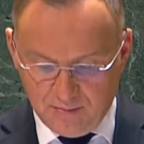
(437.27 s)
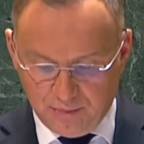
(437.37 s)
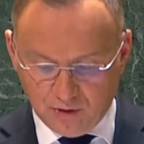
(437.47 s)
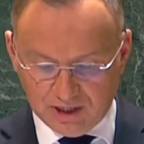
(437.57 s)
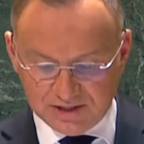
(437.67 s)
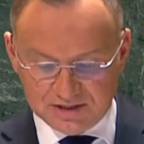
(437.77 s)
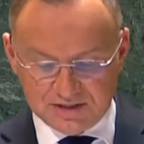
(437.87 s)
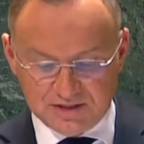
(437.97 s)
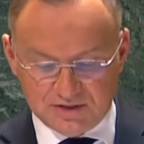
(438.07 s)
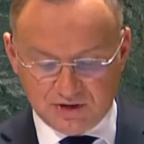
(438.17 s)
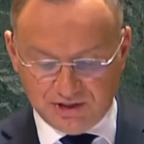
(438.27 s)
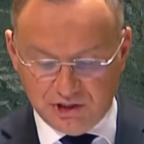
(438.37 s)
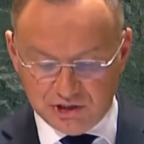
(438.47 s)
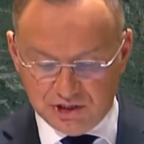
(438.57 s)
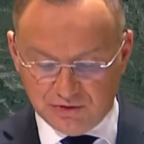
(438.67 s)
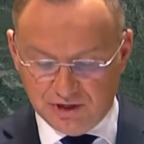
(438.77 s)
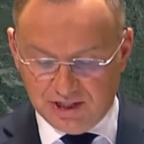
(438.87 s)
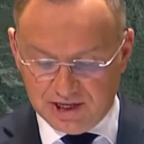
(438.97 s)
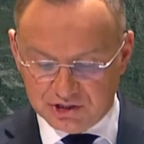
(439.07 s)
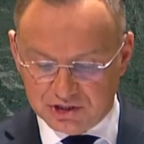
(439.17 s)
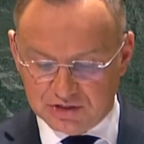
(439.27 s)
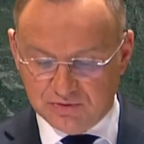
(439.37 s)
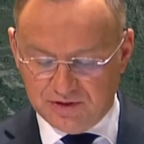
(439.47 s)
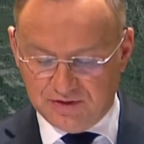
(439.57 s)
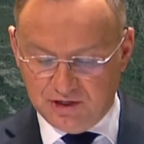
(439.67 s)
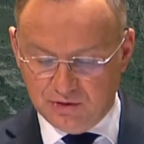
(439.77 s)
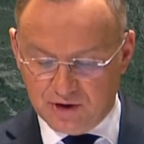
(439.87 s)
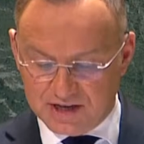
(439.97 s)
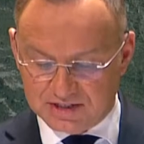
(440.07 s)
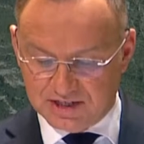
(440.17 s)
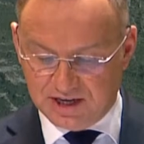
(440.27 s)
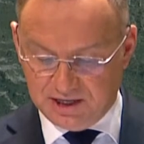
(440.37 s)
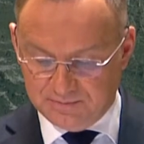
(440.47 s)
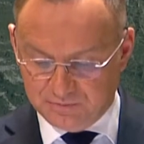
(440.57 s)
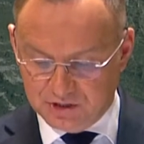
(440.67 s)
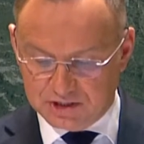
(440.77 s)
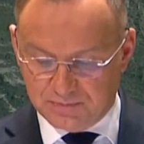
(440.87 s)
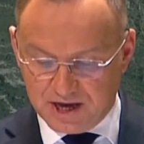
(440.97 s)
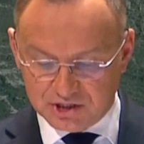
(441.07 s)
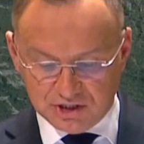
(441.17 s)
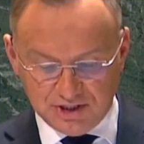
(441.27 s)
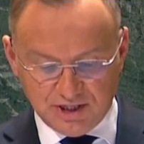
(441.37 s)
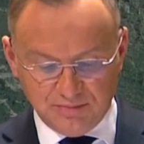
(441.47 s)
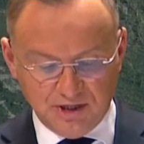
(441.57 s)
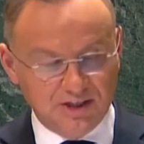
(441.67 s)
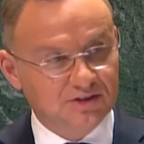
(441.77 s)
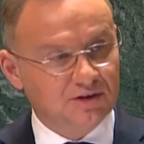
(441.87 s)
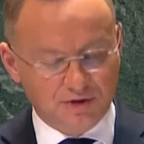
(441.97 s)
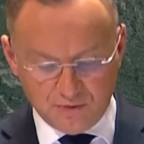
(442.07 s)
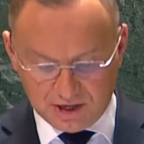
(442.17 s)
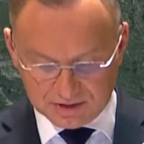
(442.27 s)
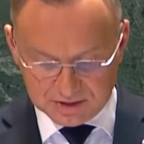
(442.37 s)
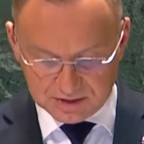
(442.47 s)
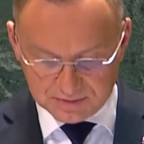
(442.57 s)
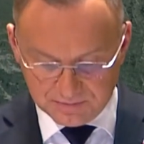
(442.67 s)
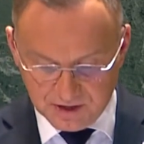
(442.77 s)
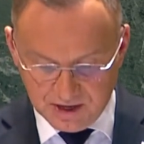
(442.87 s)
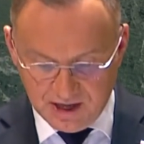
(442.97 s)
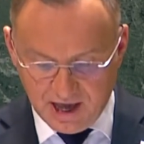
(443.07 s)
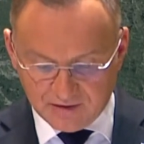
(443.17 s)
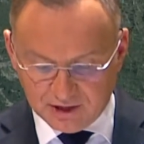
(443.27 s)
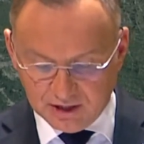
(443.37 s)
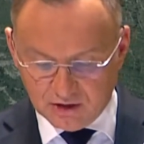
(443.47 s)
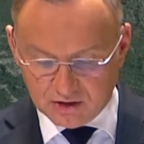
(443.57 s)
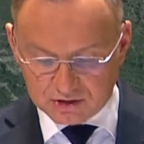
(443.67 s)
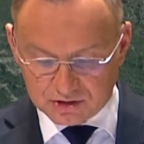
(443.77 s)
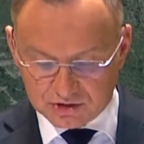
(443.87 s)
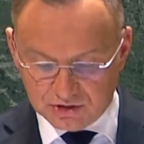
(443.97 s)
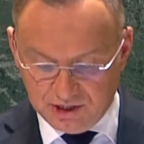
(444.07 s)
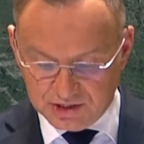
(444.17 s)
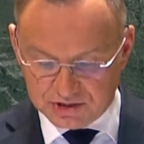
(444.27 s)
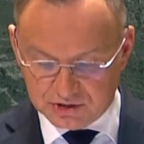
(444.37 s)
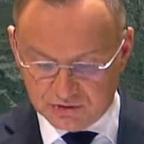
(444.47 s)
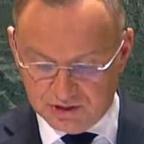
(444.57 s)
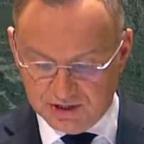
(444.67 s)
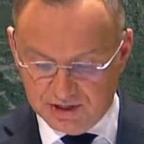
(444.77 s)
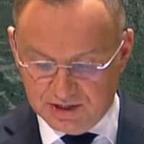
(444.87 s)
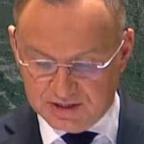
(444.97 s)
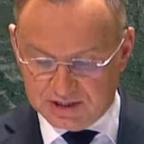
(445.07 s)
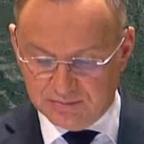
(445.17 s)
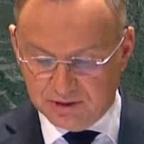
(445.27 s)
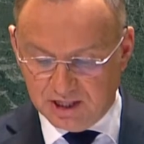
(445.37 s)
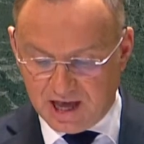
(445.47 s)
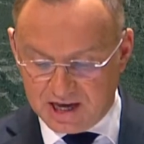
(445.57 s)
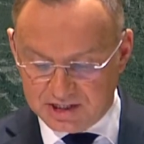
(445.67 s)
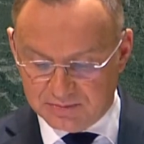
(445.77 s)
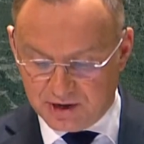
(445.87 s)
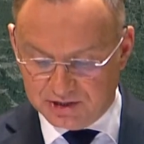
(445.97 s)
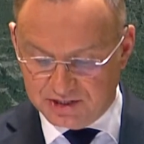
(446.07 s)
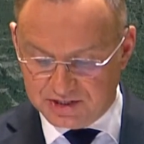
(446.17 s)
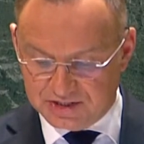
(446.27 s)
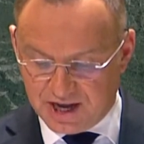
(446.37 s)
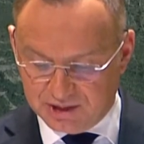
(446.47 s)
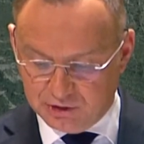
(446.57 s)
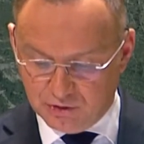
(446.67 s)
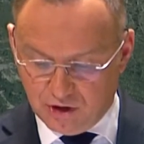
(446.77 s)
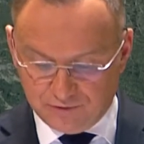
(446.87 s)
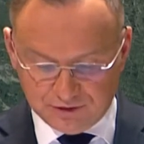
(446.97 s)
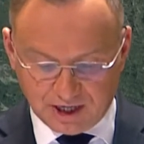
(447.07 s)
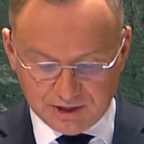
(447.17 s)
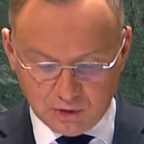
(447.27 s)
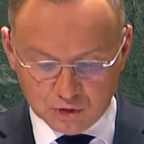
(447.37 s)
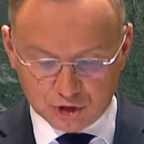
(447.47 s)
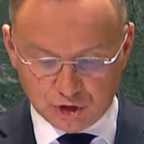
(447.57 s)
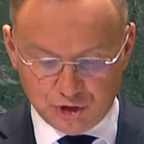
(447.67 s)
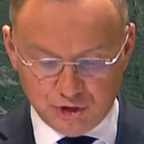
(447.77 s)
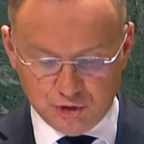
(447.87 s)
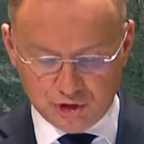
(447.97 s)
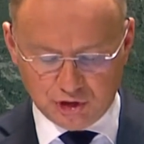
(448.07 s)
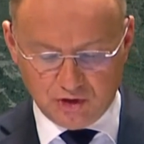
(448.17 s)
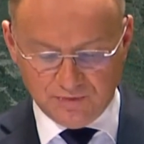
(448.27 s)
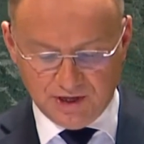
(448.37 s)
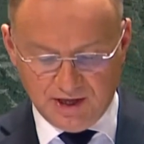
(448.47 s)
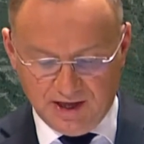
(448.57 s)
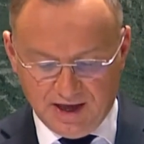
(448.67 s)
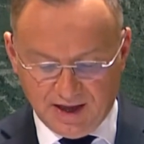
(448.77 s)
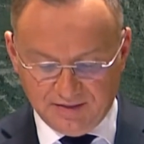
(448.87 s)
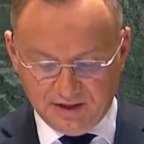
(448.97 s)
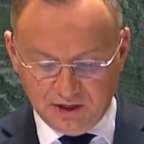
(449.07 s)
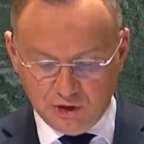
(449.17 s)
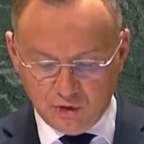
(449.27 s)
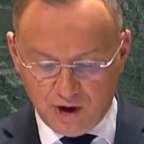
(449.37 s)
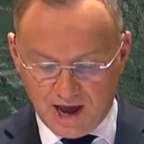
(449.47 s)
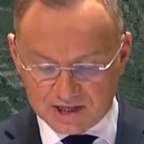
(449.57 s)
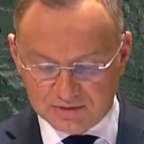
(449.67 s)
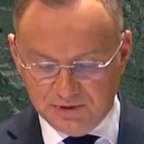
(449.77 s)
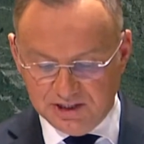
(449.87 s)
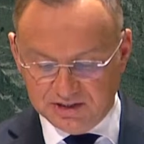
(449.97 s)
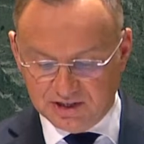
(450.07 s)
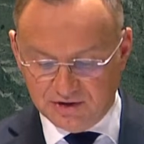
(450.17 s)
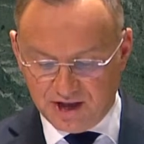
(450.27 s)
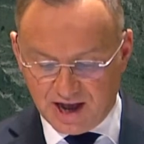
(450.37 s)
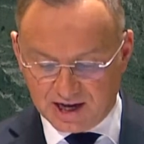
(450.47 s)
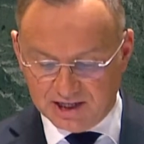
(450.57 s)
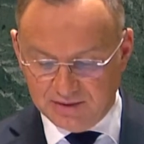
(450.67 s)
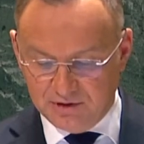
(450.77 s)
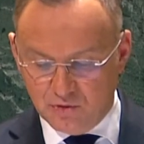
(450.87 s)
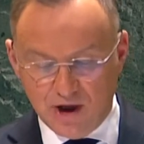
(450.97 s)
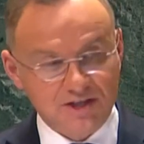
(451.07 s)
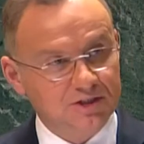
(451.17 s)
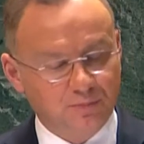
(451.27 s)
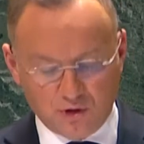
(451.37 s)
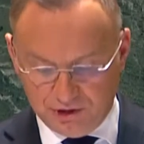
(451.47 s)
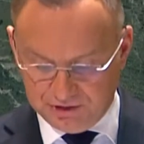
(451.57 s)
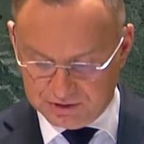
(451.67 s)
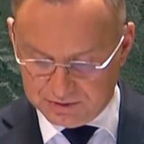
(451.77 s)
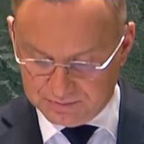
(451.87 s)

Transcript: Poland's strategic relations with the USA, especially the military ones, have a long history symbolized by the statue of Tadeusz Kościuszko at the U.S. Military Academy West Point.